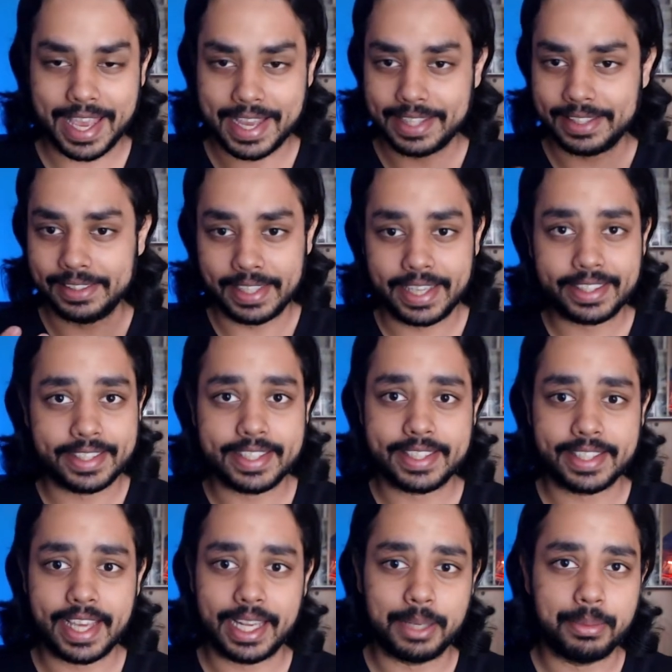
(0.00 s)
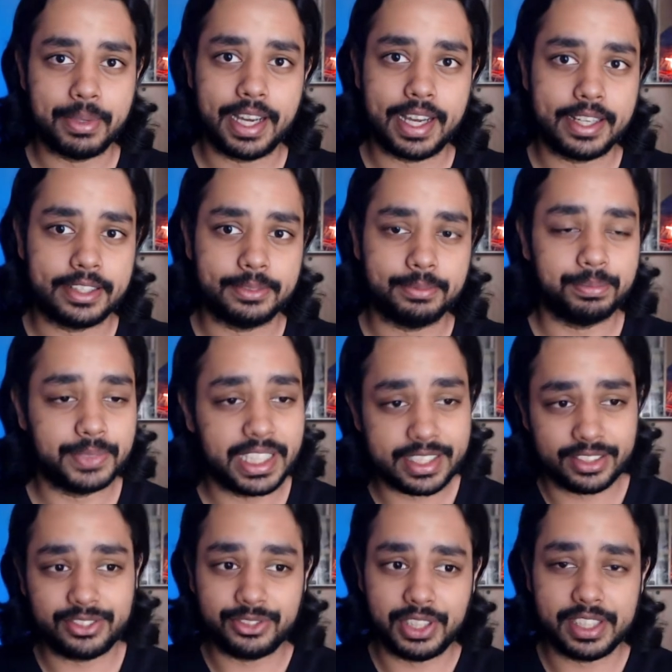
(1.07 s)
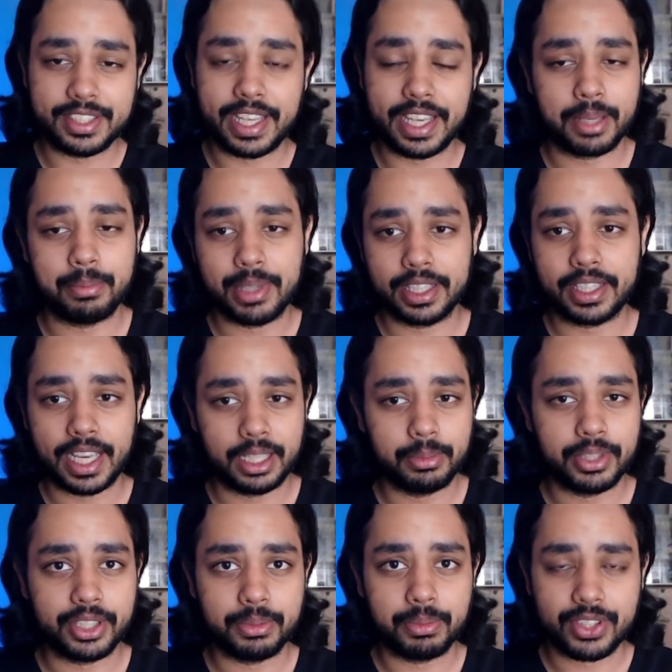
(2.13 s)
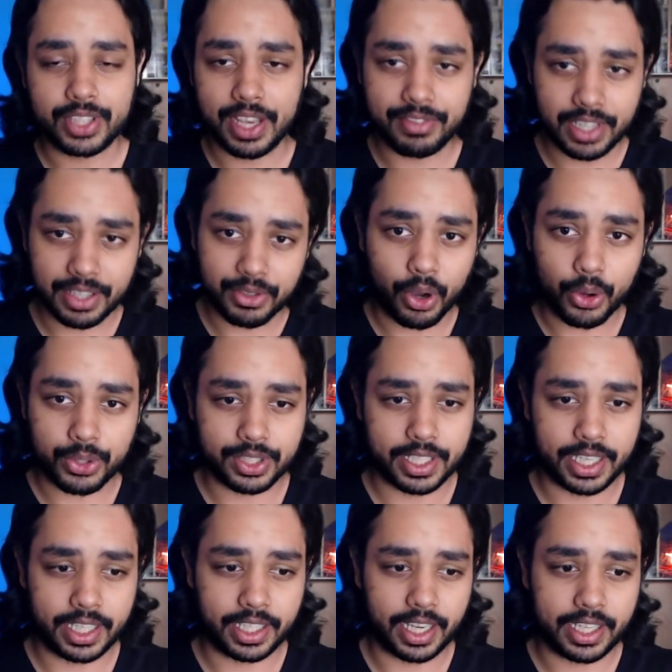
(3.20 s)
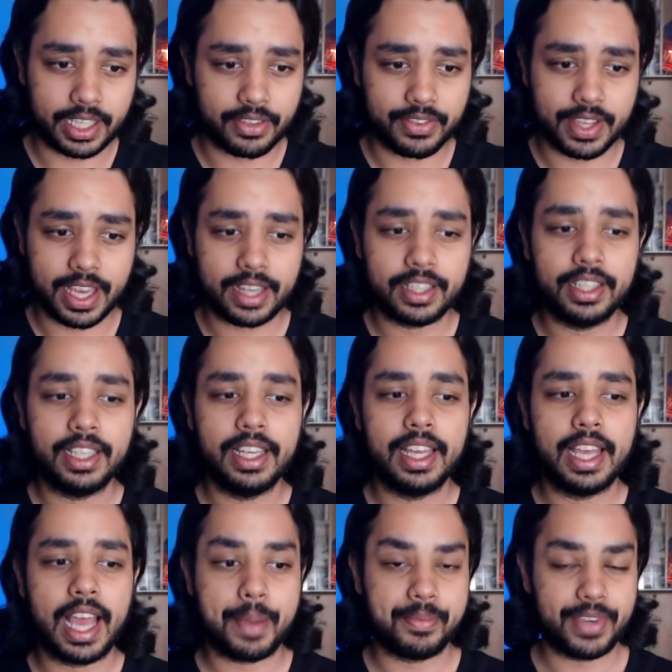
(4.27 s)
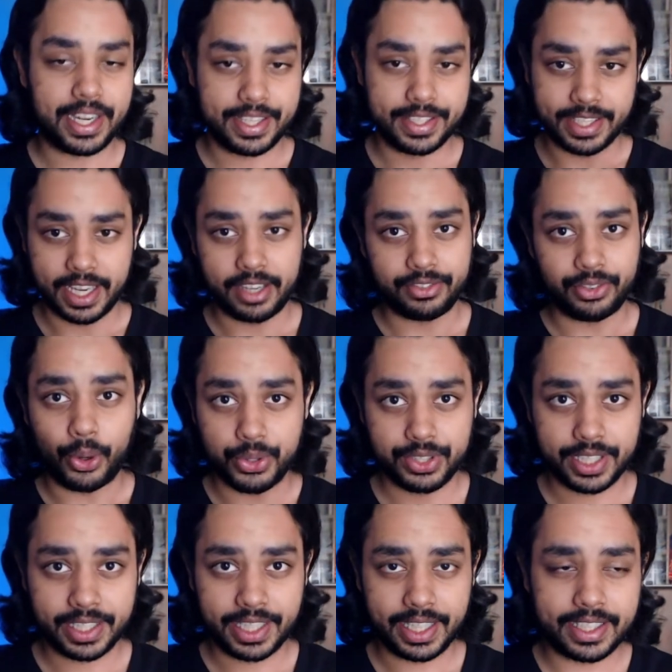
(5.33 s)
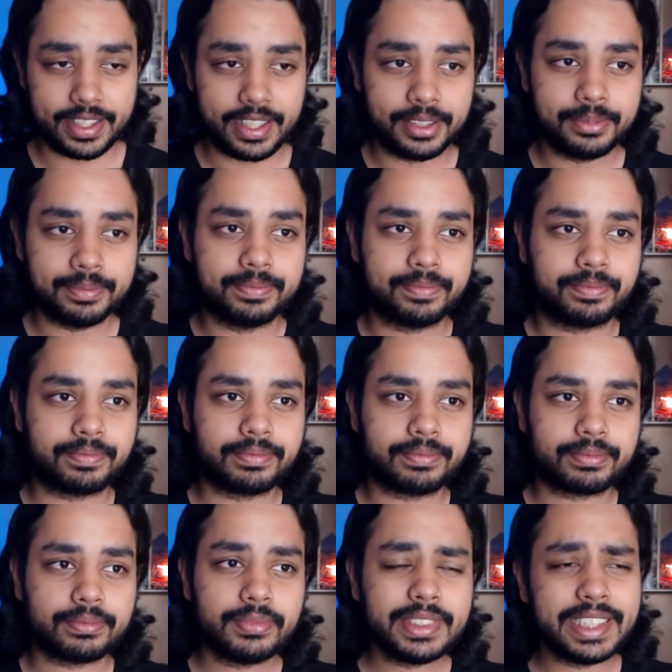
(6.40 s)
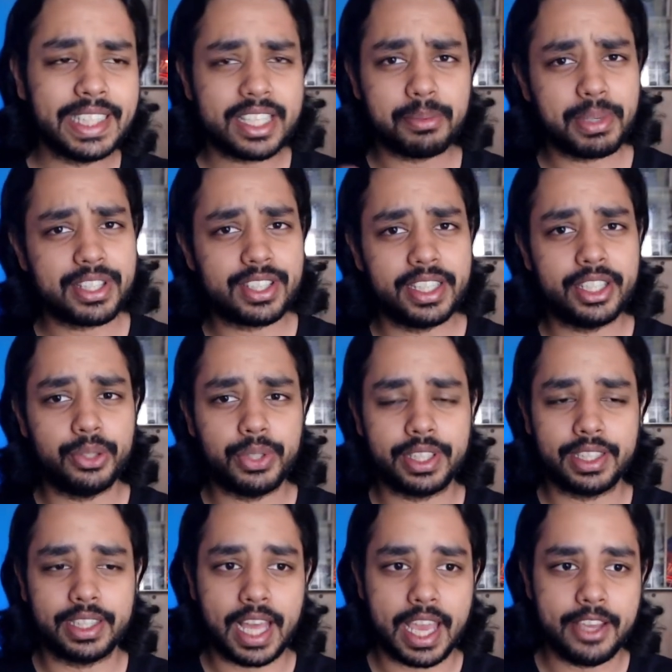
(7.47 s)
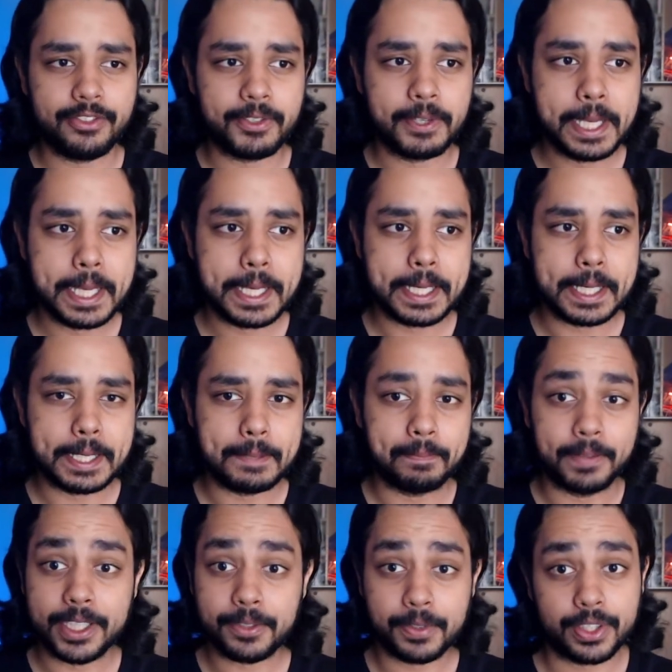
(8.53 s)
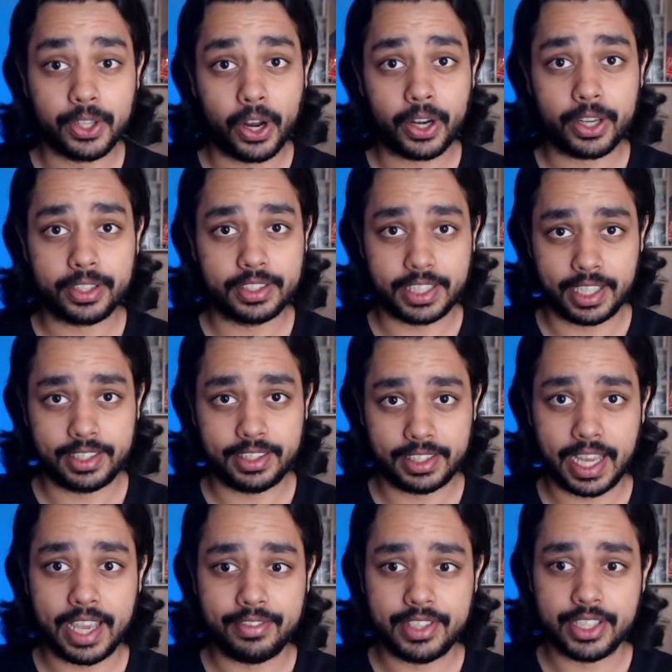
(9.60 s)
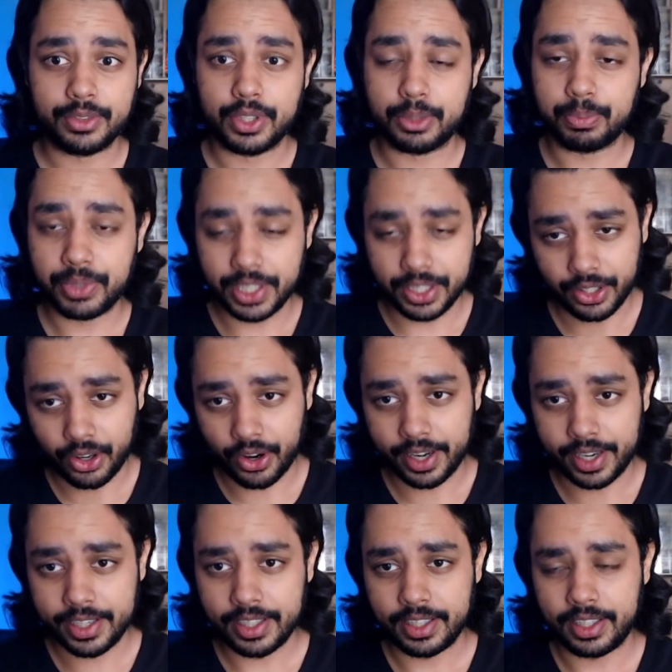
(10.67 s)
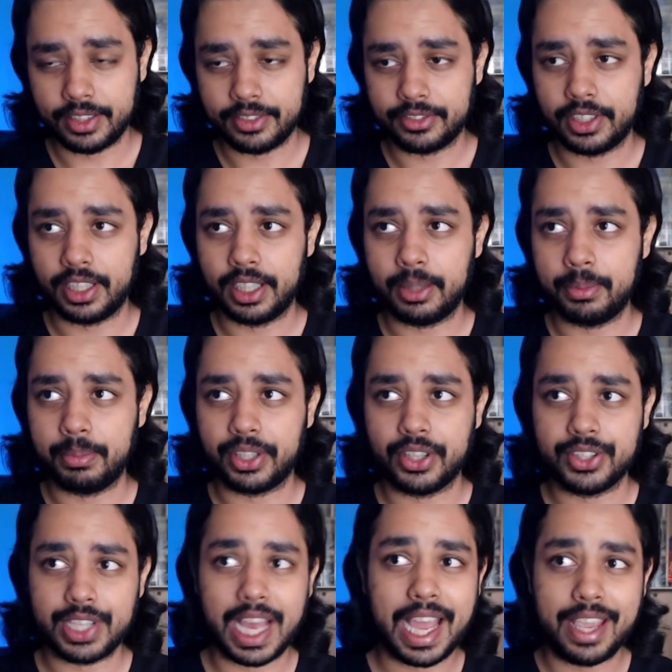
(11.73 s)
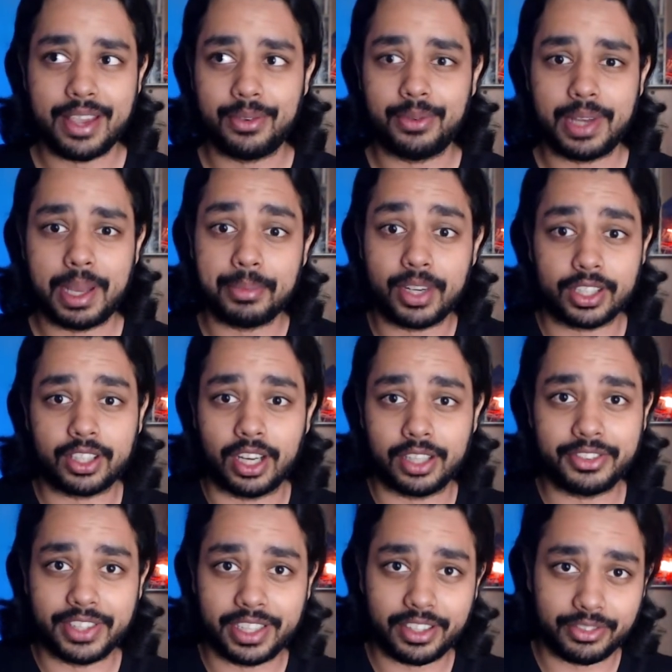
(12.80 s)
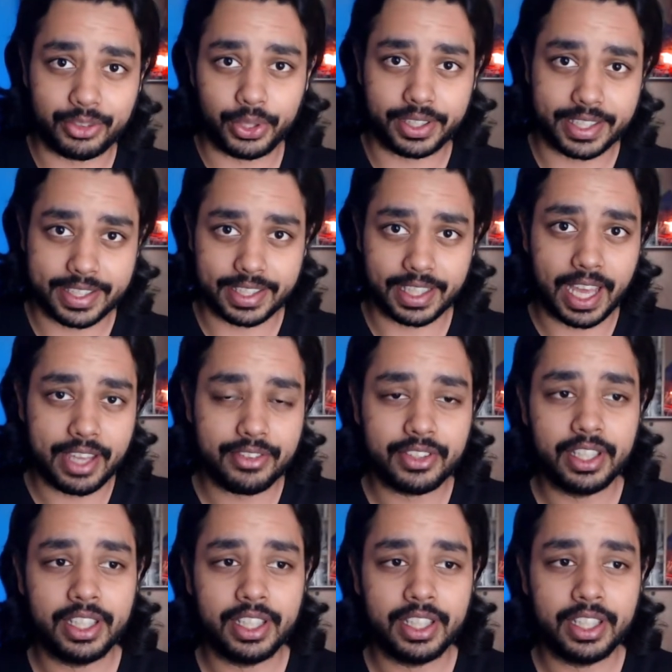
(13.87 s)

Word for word: like this caliber. Uh, this feels like a big caliber to me. So I've never hosted any, any, of that. I'm very scared of hosting anything especially doing live. Um, this was not done live. This was pre-recorded, and uh, because I am not confident of doing this live,